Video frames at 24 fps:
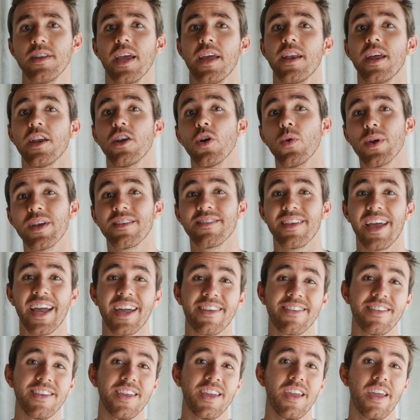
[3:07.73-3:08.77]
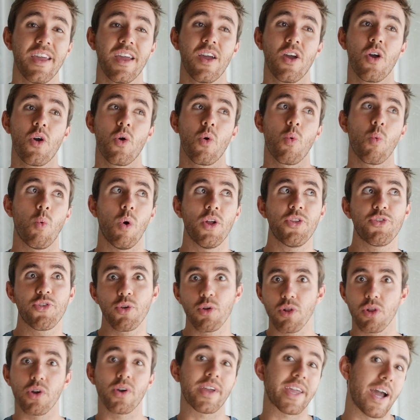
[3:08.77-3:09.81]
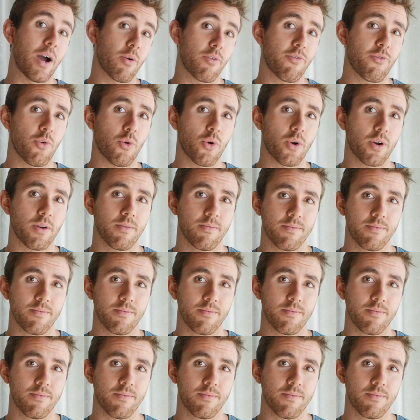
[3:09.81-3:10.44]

and I know exactly what to look out for.